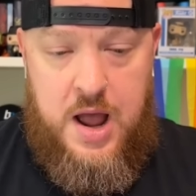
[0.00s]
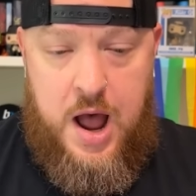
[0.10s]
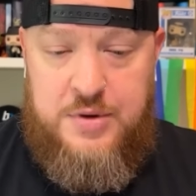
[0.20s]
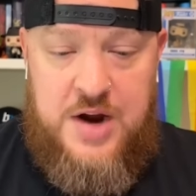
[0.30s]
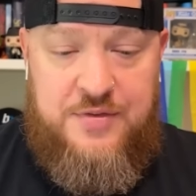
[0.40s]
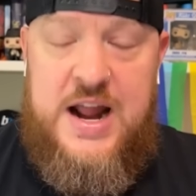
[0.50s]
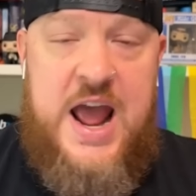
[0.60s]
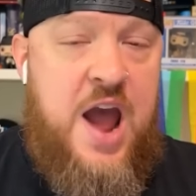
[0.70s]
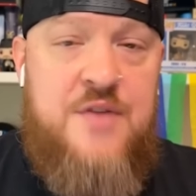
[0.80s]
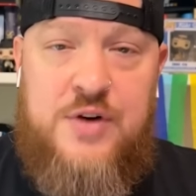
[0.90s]
I'm covering
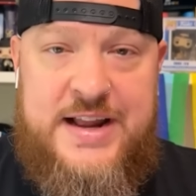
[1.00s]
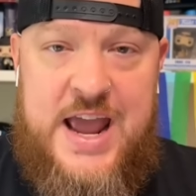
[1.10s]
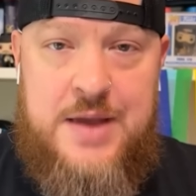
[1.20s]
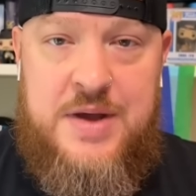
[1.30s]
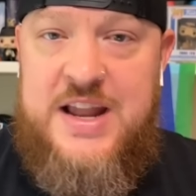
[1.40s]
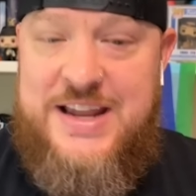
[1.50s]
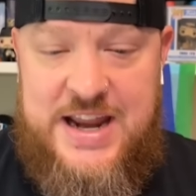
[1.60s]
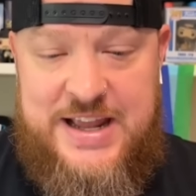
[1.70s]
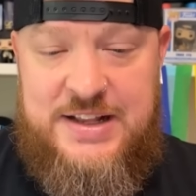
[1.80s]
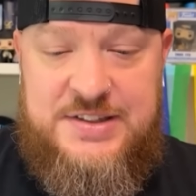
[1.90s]
every game,
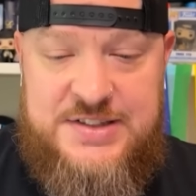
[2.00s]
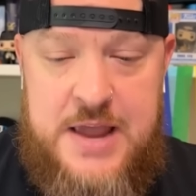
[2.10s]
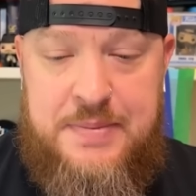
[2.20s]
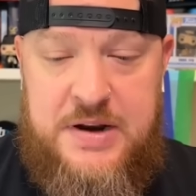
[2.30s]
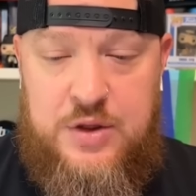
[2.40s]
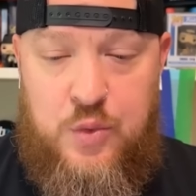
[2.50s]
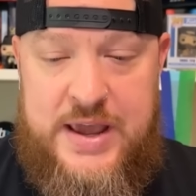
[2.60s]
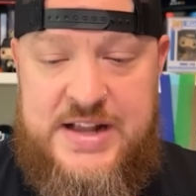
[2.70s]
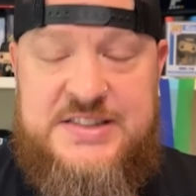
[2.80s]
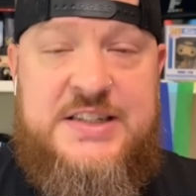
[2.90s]
getting deep into the
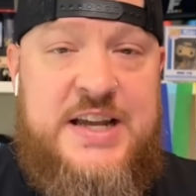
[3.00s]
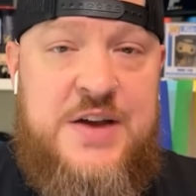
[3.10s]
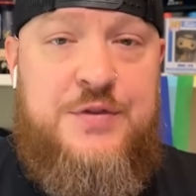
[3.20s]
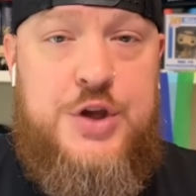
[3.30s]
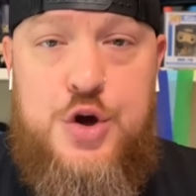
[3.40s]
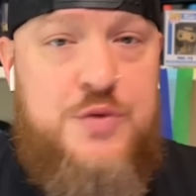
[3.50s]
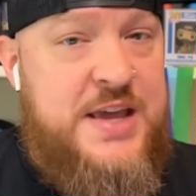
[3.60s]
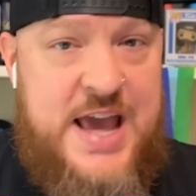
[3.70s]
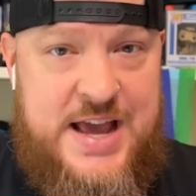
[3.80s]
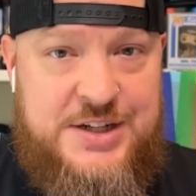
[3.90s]
weeds to give you
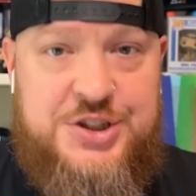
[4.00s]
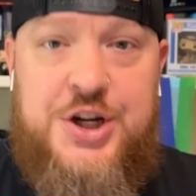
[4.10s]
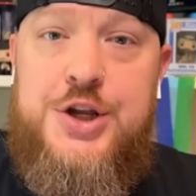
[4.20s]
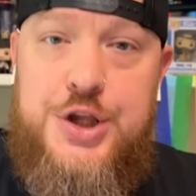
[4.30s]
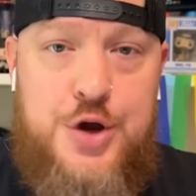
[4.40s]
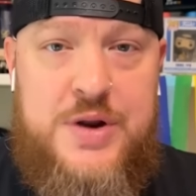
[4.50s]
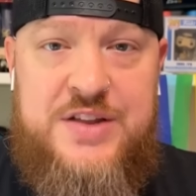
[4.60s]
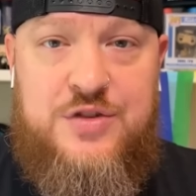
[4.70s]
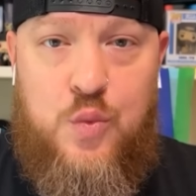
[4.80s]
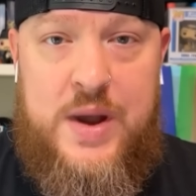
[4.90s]
the edge you
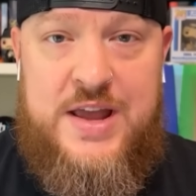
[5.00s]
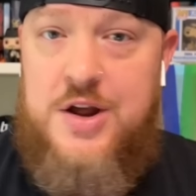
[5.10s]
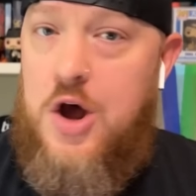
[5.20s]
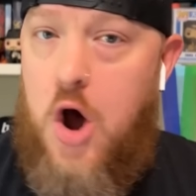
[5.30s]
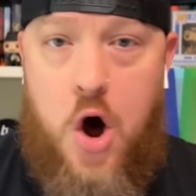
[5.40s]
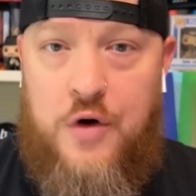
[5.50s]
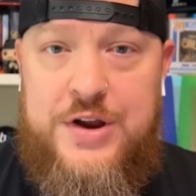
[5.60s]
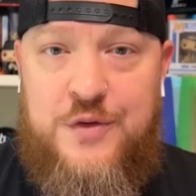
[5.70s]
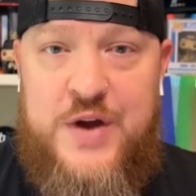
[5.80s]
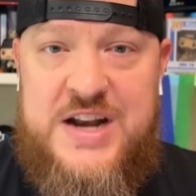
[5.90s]
need to win all
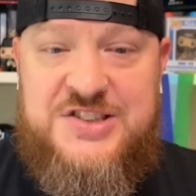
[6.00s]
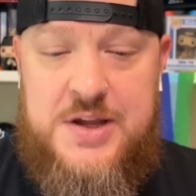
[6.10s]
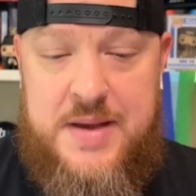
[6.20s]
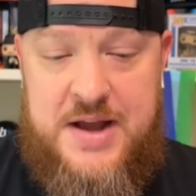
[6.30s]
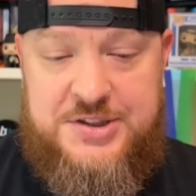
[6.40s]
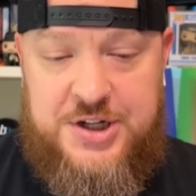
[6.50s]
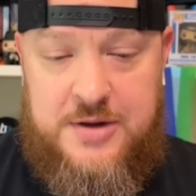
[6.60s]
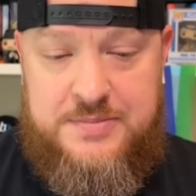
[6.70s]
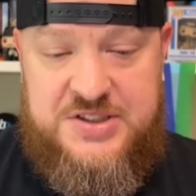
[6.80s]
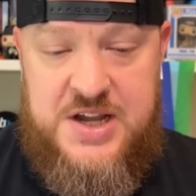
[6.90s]
your fantasy
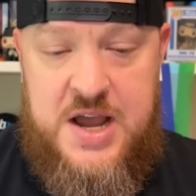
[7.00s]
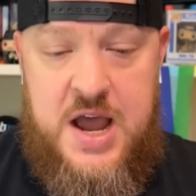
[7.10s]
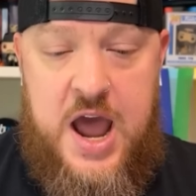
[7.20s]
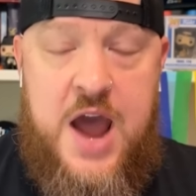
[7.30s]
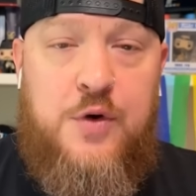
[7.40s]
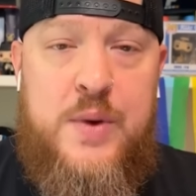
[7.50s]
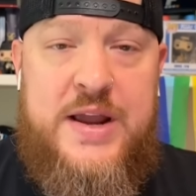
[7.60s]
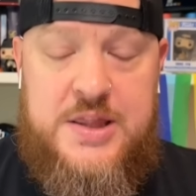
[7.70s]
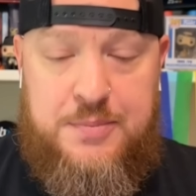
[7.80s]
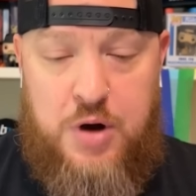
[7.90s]
matchups. Every
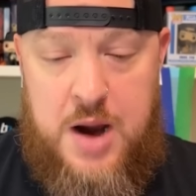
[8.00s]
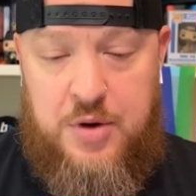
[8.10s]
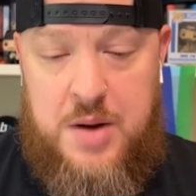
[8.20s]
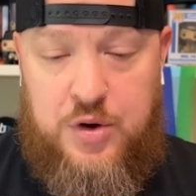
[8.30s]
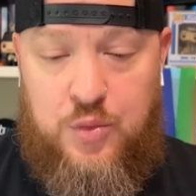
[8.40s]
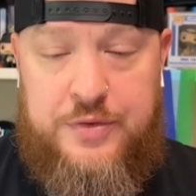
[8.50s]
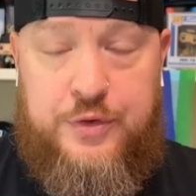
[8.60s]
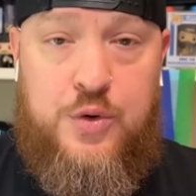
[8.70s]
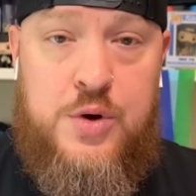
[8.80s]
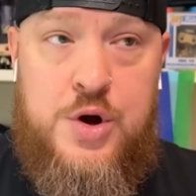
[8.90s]
week in the primer, I'm going to run
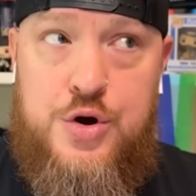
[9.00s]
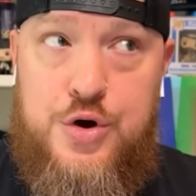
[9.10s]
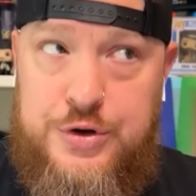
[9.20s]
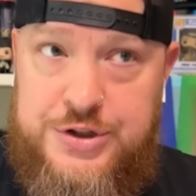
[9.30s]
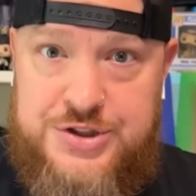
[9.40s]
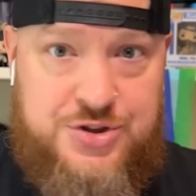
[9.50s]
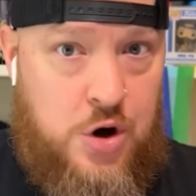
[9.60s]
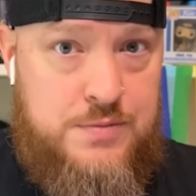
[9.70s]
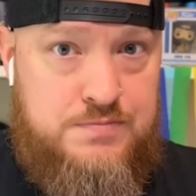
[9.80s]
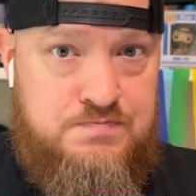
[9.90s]
through who you should
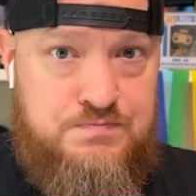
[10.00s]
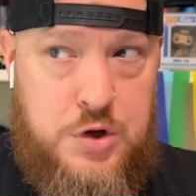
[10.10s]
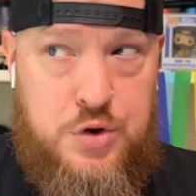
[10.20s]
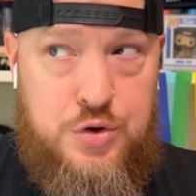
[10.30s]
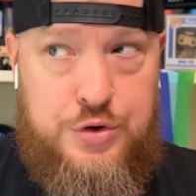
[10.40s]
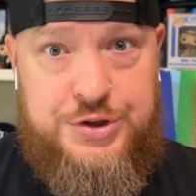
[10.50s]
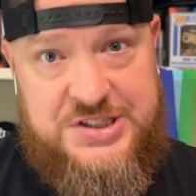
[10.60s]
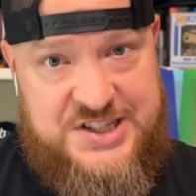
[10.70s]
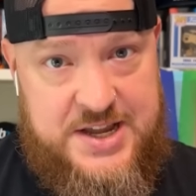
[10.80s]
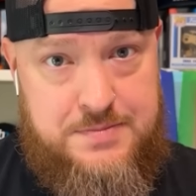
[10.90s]
start, who you
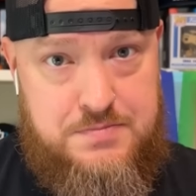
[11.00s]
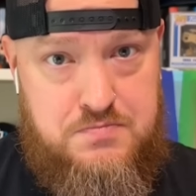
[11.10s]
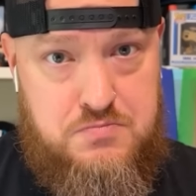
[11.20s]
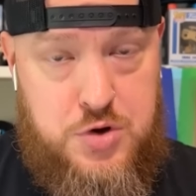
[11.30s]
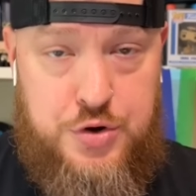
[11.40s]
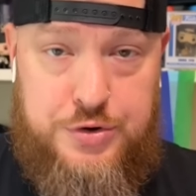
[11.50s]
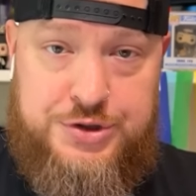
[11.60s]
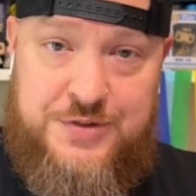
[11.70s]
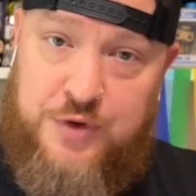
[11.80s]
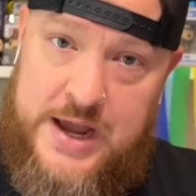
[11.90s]
should sit, who you
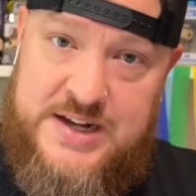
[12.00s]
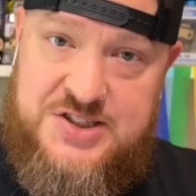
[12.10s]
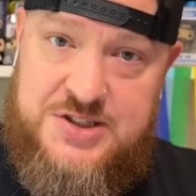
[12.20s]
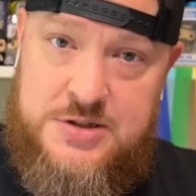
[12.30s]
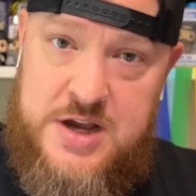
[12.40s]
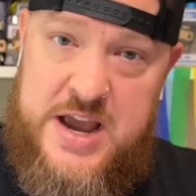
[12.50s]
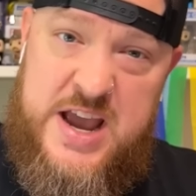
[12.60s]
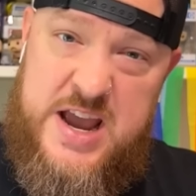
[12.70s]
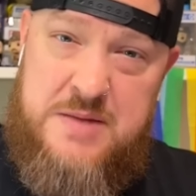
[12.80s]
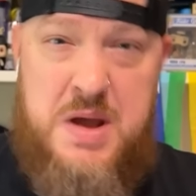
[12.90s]
should flex,
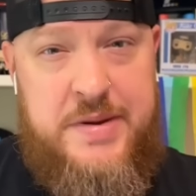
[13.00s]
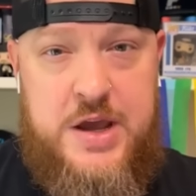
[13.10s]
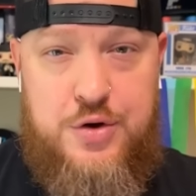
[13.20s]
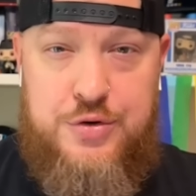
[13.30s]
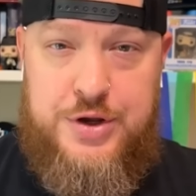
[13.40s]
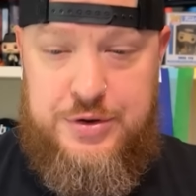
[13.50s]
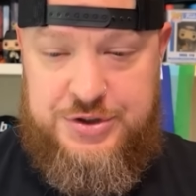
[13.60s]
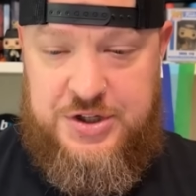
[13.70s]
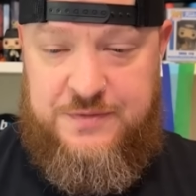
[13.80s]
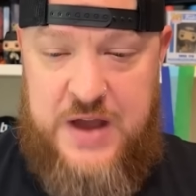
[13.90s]
and maybe who you
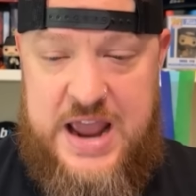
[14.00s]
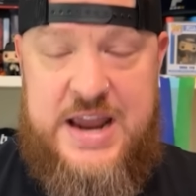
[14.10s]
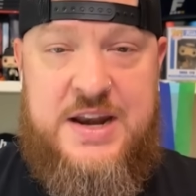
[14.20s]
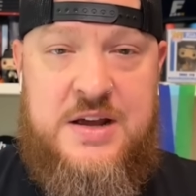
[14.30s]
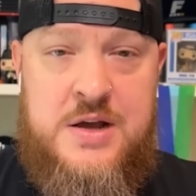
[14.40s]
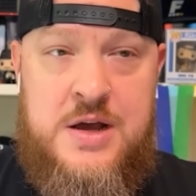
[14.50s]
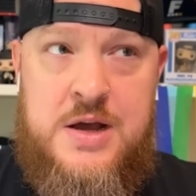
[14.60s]
should fade,